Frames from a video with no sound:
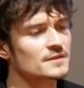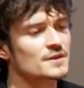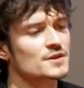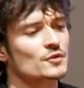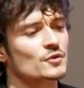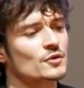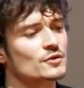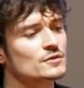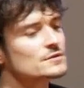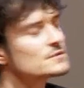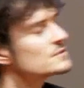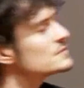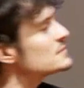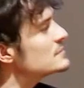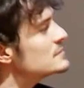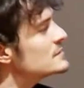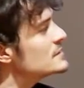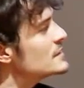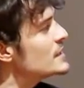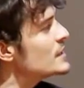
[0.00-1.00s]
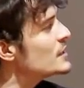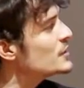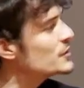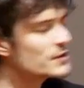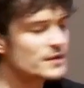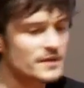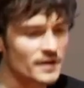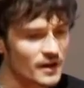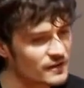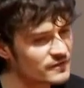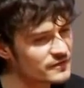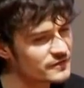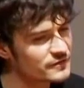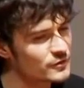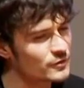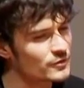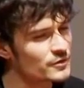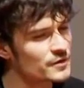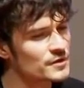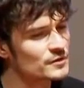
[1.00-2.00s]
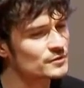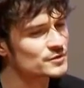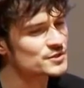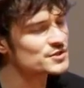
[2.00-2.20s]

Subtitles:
that you're not good enough or that you're